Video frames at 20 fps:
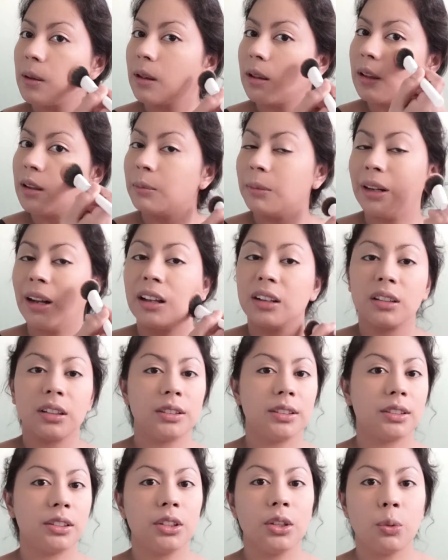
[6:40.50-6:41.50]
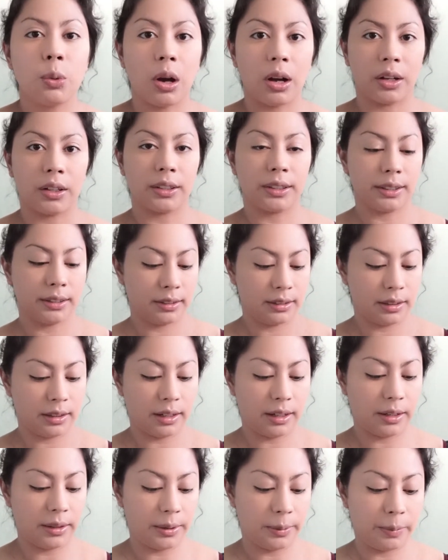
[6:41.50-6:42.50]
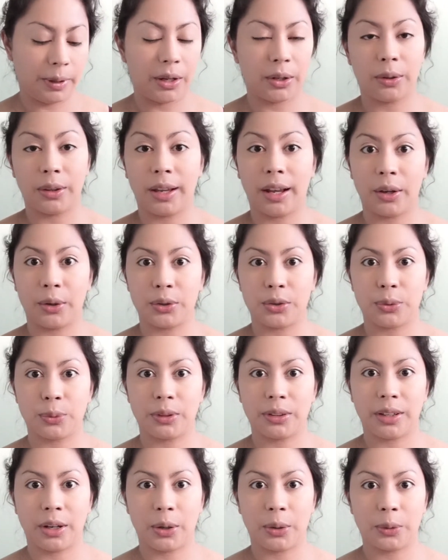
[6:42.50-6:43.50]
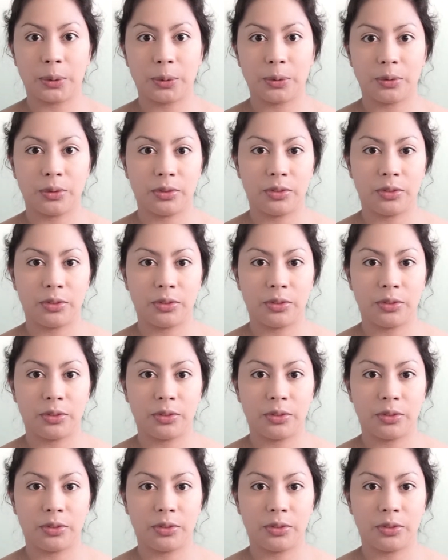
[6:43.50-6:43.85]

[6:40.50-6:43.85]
I mean, I could still walk out of the house without